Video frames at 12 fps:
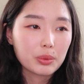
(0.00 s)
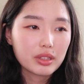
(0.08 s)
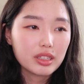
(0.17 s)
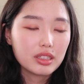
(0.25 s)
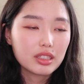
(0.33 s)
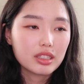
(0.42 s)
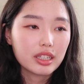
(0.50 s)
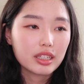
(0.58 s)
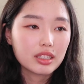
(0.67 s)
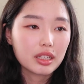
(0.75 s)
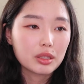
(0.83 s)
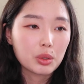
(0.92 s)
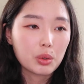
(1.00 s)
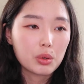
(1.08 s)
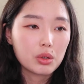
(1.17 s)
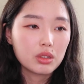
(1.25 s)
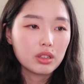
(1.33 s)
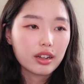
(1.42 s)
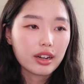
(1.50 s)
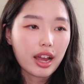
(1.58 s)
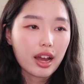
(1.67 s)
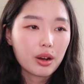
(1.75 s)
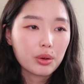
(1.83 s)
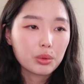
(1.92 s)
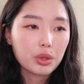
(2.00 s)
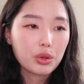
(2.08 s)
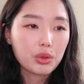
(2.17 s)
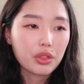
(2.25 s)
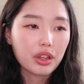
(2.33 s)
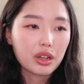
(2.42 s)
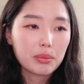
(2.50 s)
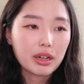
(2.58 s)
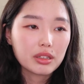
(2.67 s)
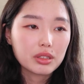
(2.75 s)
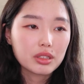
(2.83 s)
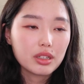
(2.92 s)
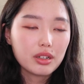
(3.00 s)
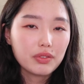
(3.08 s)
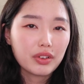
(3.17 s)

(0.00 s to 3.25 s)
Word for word: It really just takes a toll on how you think about yourself,